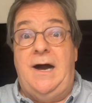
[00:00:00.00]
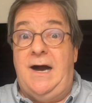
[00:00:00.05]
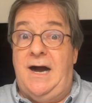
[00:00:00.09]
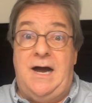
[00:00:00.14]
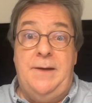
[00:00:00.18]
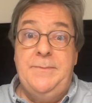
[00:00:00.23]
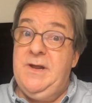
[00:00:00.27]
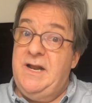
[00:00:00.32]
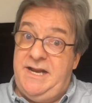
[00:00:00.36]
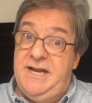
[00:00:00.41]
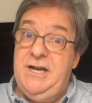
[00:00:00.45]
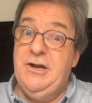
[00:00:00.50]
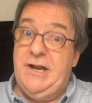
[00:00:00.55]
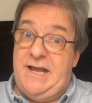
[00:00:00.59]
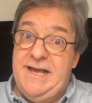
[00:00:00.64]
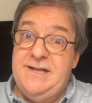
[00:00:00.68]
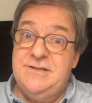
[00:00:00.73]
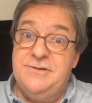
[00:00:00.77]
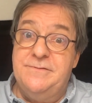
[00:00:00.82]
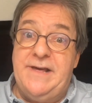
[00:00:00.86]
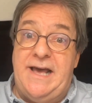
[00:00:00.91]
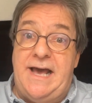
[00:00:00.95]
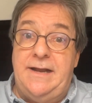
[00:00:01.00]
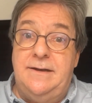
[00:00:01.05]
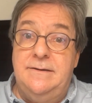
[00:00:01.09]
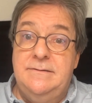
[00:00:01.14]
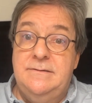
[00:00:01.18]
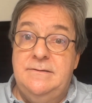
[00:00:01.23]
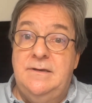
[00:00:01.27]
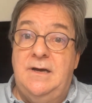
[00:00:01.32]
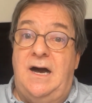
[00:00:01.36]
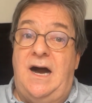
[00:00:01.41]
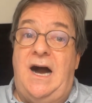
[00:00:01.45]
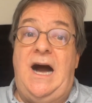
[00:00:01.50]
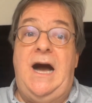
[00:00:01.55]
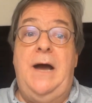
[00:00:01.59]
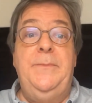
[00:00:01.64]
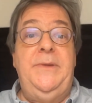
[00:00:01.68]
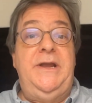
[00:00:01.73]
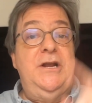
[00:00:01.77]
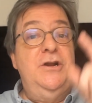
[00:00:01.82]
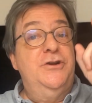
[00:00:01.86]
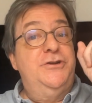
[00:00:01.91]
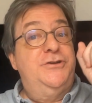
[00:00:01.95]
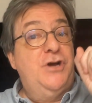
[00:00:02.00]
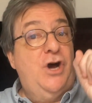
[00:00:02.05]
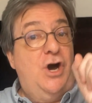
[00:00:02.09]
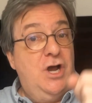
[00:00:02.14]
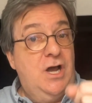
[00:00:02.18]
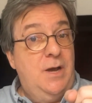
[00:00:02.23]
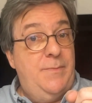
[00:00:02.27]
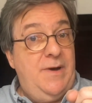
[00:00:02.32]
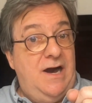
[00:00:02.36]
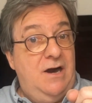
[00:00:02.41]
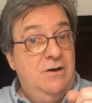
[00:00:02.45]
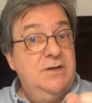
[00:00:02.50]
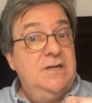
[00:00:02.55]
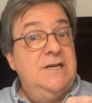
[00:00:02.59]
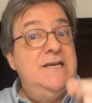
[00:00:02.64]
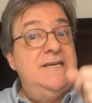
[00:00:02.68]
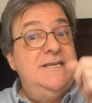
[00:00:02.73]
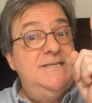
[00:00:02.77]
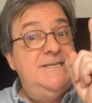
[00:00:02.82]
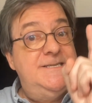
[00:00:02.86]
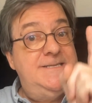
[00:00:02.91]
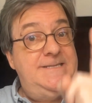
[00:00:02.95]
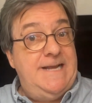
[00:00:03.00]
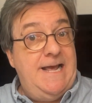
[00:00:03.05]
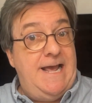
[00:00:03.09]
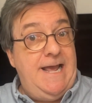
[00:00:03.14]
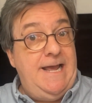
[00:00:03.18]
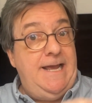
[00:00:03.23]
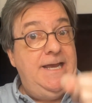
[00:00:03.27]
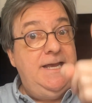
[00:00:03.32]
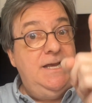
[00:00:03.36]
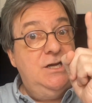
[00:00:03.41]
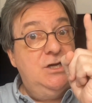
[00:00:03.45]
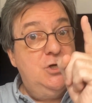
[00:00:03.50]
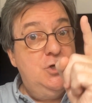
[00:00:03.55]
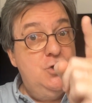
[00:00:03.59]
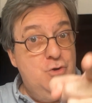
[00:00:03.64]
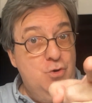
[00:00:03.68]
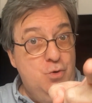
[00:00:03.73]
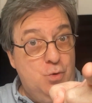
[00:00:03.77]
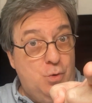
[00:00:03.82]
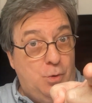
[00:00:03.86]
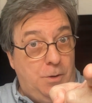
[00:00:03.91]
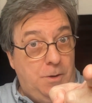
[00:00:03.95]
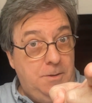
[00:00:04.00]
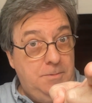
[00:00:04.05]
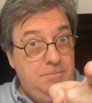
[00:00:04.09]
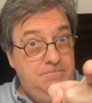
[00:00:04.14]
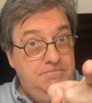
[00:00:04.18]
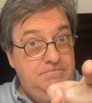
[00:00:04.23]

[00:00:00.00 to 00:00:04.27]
I'm not here to answer that. I'm here to talk about staying cool.